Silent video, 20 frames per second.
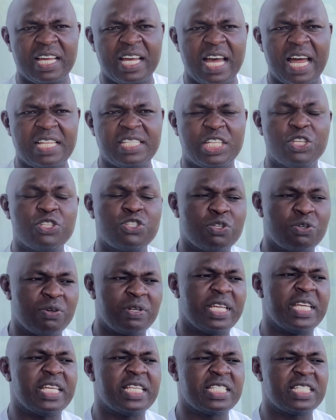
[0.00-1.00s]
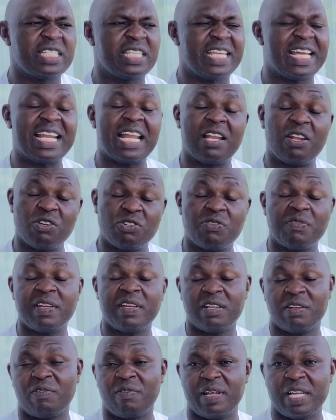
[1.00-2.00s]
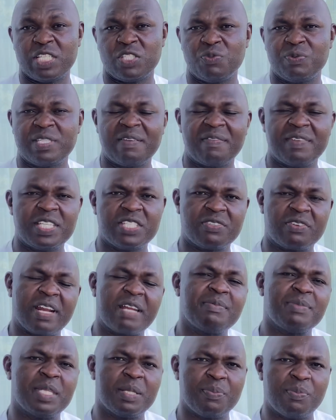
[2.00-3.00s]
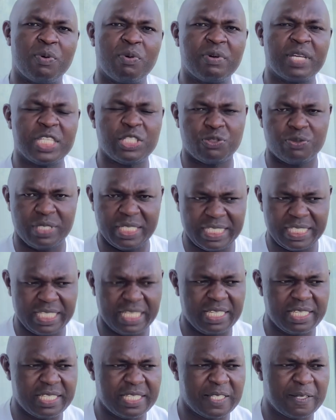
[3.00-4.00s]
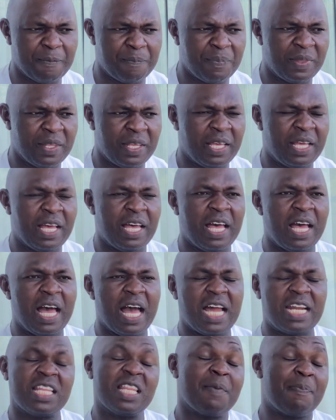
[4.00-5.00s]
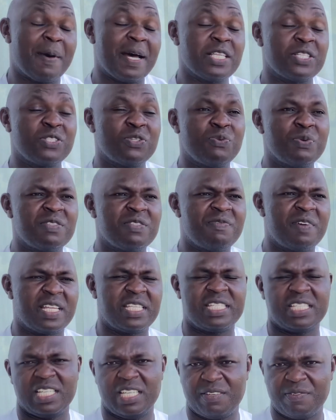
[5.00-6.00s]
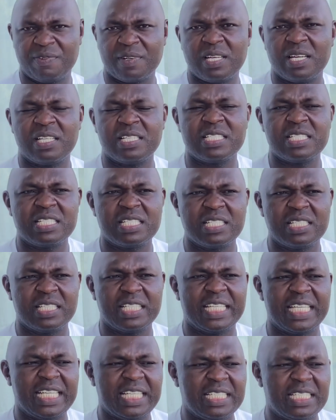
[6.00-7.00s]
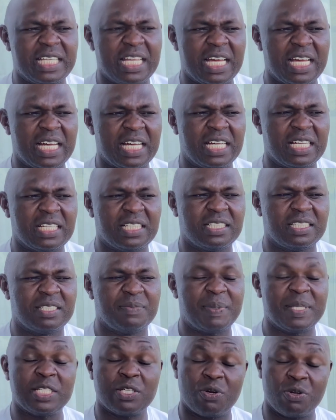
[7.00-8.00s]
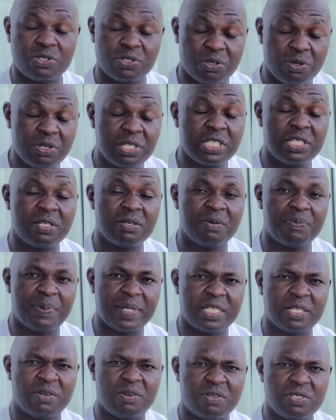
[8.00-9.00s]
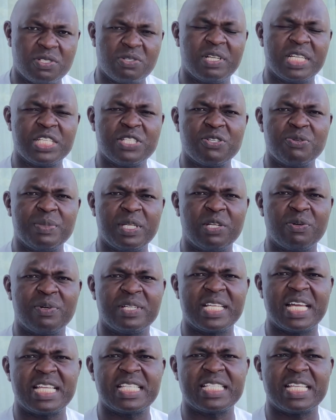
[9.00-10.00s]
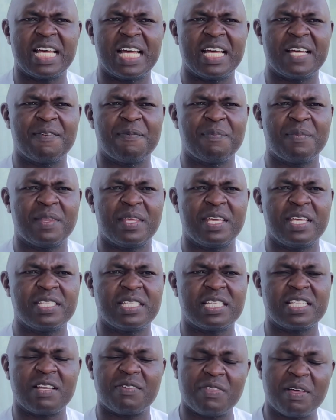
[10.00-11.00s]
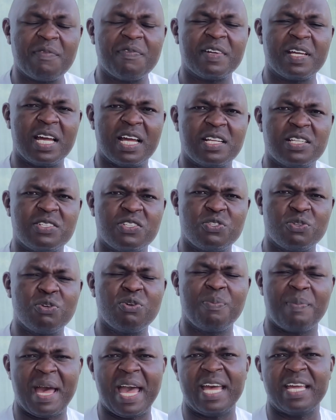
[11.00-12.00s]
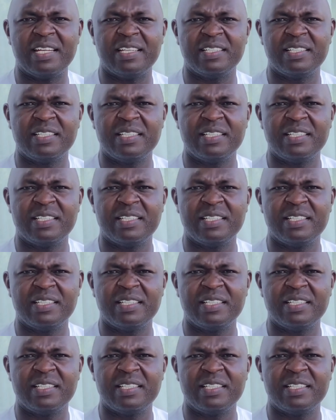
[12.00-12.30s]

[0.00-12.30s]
And the reason is he had a lot of influence, which I've described in the book into details. Another person who is very significant in Pentecostalism in Luo Nyanza is a South African Zulu man